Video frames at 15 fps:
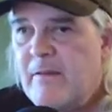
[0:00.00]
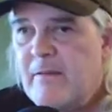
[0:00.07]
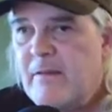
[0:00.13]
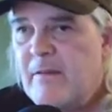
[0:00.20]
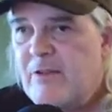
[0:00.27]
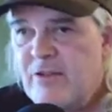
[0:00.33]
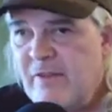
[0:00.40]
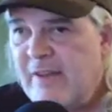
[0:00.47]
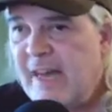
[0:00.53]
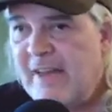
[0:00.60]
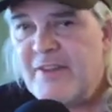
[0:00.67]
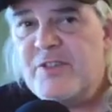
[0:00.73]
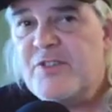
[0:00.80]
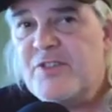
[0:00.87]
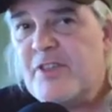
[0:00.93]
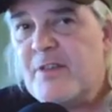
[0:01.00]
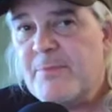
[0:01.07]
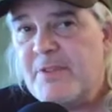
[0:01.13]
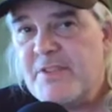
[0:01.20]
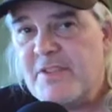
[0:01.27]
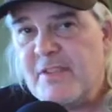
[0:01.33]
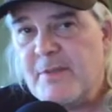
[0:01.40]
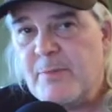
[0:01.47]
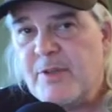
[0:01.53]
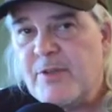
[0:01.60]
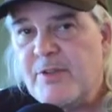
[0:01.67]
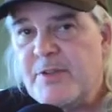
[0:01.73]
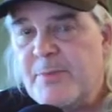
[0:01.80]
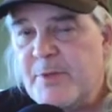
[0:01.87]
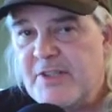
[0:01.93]
You got to do something
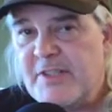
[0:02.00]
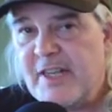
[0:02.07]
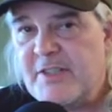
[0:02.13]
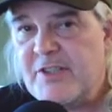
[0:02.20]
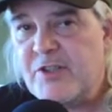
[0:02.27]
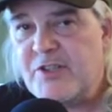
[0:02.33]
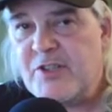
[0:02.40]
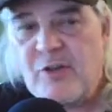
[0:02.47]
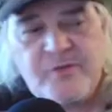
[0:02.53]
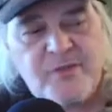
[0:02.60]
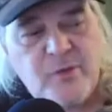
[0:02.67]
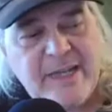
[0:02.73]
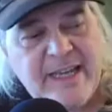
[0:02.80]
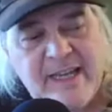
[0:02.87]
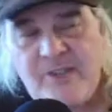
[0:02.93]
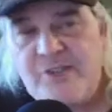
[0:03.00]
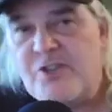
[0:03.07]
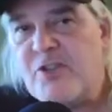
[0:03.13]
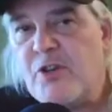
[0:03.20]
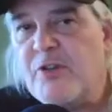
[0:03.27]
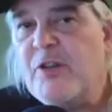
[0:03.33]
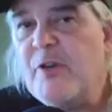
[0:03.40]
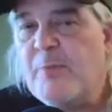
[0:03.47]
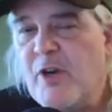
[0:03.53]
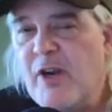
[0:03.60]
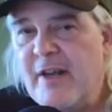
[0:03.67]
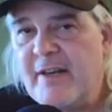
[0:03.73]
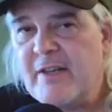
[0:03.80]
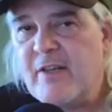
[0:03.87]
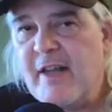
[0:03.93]
similar to protect yourself. You can't just go to your
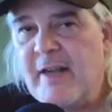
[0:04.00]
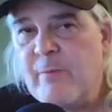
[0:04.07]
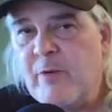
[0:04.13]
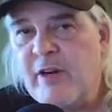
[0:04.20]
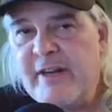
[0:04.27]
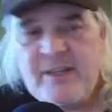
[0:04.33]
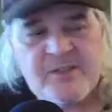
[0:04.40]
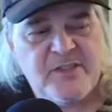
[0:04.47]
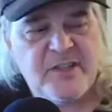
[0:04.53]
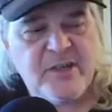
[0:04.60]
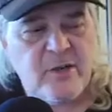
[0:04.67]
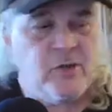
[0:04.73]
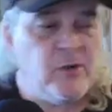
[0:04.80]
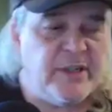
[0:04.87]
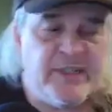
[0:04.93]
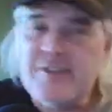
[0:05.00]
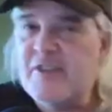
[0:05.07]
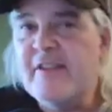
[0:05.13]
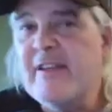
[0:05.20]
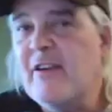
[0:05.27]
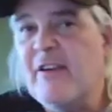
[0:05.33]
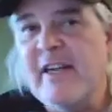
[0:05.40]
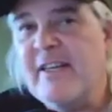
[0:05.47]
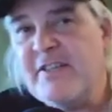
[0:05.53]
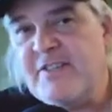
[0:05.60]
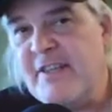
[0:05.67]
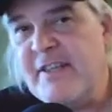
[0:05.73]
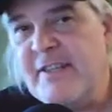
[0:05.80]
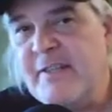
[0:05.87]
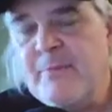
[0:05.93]
product library and say, oh, it isn't there. I
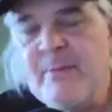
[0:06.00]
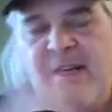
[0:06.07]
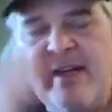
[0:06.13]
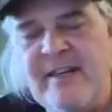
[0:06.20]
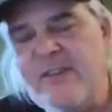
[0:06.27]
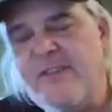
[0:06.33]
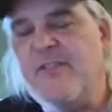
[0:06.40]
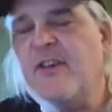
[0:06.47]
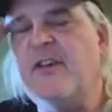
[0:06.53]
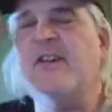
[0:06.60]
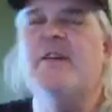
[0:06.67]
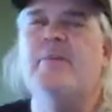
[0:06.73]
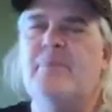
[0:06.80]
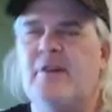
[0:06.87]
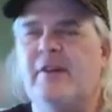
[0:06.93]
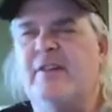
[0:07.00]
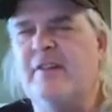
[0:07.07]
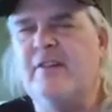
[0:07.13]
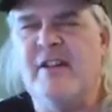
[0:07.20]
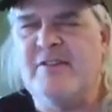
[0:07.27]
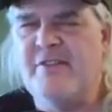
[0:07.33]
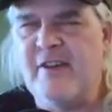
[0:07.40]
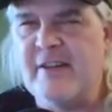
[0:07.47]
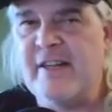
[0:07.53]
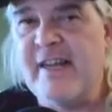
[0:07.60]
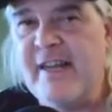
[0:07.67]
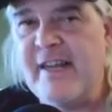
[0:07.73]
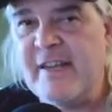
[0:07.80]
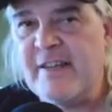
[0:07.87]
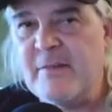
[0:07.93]
guess I didn't buy it. I thought I'd bought it. I thought I
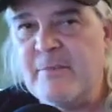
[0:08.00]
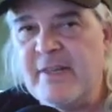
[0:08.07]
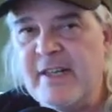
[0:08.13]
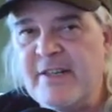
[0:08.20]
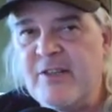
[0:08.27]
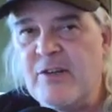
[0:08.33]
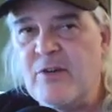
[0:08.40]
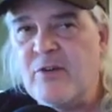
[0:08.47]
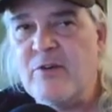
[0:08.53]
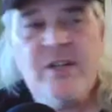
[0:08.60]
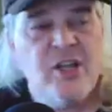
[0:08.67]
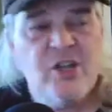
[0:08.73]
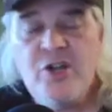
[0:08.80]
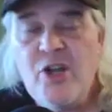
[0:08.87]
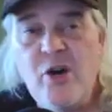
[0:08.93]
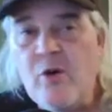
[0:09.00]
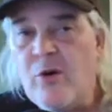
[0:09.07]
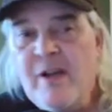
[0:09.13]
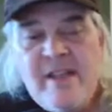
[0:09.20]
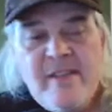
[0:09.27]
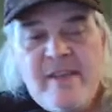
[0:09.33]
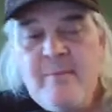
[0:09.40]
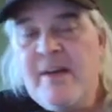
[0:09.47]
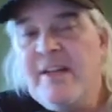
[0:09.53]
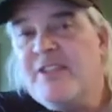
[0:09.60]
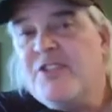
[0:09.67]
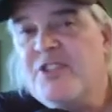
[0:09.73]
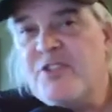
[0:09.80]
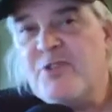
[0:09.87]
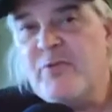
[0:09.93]
had it, but I don't. No, they might
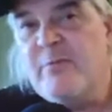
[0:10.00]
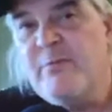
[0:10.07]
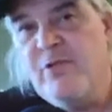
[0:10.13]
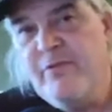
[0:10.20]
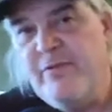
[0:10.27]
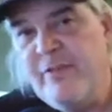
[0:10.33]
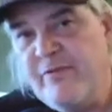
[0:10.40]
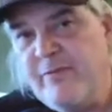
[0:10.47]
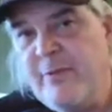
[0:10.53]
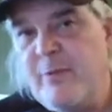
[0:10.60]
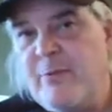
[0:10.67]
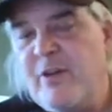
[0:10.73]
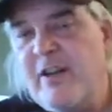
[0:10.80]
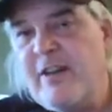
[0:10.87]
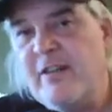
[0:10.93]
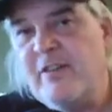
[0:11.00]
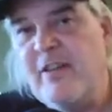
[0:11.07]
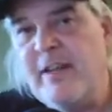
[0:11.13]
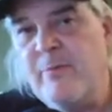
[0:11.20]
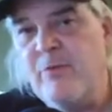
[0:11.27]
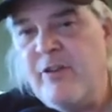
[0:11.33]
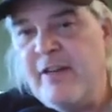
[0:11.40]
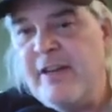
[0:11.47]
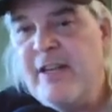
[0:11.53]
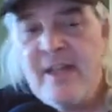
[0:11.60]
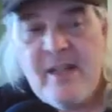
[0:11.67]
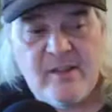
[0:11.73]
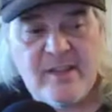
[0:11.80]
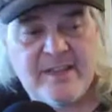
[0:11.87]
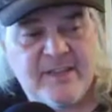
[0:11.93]
have just removed it from your product library,
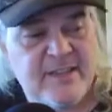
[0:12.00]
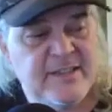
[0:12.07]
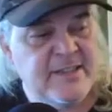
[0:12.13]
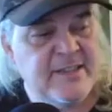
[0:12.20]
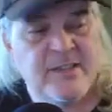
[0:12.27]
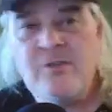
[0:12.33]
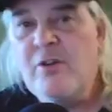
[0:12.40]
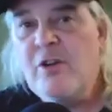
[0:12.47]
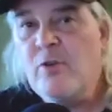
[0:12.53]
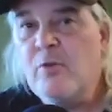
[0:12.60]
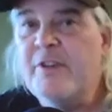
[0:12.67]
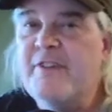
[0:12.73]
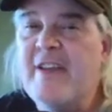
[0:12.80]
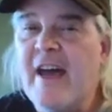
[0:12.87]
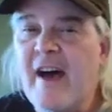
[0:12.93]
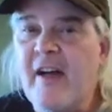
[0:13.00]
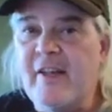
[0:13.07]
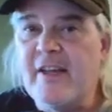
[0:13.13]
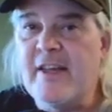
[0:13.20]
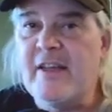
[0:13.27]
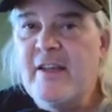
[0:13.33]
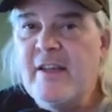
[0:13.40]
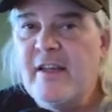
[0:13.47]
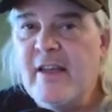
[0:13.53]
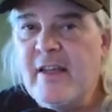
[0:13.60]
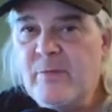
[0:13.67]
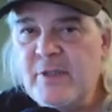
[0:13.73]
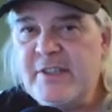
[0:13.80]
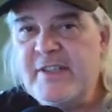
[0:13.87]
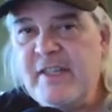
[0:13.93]
like they did with Dolly
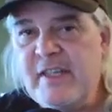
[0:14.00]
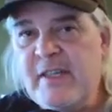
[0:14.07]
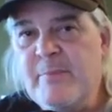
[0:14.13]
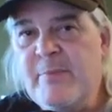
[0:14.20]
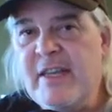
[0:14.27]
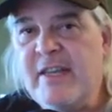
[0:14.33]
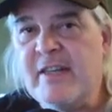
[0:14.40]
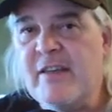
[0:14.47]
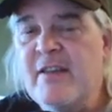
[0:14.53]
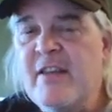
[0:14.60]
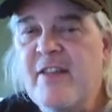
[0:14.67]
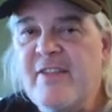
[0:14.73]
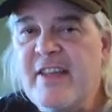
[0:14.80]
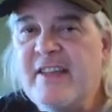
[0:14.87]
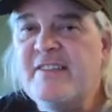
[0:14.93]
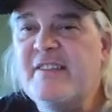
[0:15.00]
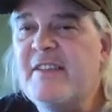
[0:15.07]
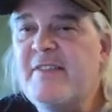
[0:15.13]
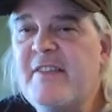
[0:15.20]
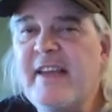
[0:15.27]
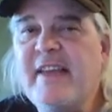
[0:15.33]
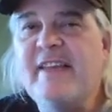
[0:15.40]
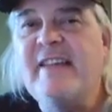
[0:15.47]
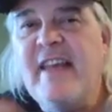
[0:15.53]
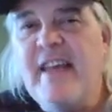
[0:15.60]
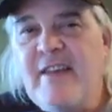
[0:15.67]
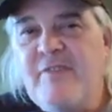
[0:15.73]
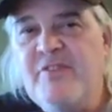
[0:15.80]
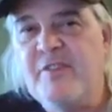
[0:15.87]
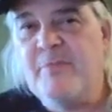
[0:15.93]
and with D.E. Bina. Things that they
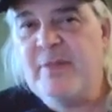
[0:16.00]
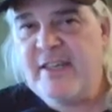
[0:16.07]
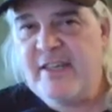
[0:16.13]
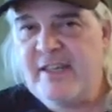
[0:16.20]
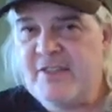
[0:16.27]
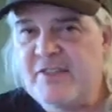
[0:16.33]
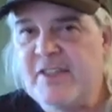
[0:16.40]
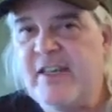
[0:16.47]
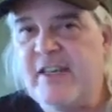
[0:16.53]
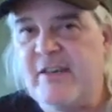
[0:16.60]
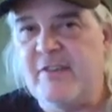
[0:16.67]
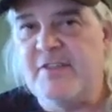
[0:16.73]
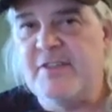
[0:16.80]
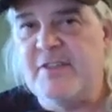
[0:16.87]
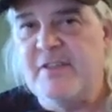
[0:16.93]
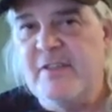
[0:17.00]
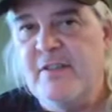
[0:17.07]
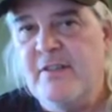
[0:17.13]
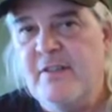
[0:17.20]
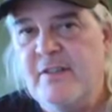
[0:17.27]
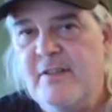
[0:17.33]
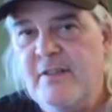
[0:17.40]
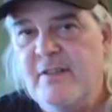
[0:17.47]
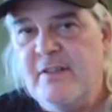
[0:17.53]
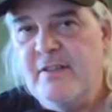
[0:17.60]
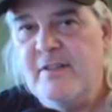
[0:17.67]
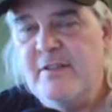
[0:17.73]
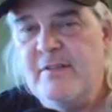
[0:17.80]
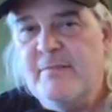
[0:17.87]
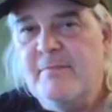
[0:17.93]
gave to me as gifts.
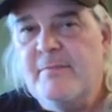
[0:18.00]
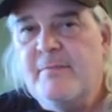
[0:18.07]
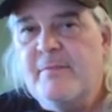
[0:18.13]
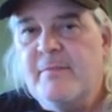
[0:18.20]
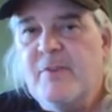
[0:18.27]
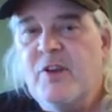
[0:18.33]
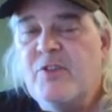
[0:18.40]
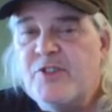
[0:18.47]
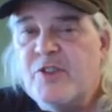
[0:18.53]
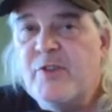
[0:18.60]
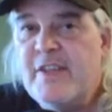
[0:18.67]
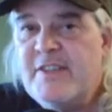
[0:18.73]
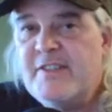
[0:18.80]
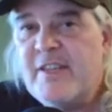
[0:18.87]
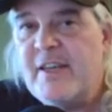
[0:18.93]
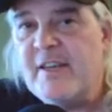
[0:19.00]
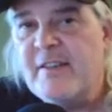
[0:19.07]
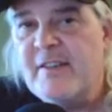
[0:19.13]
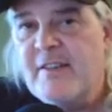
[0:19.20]
Or so they said.